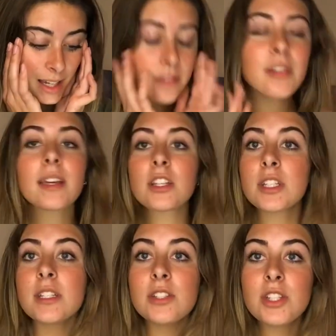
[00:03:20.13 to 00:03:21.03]
I feel like
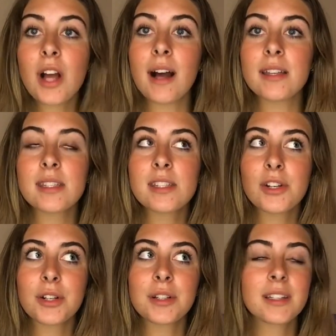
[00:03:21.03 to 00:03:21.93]
she just
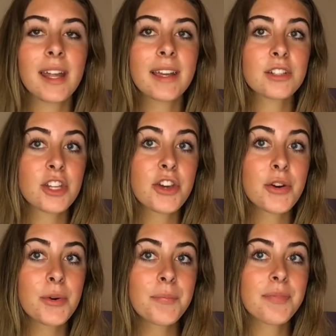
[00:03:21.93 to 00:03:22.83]
turned like
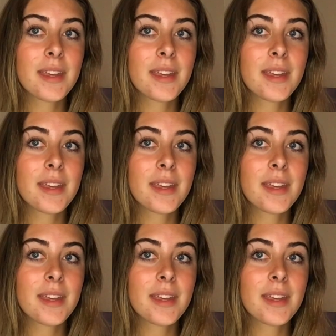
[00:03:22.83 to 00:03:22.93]
2.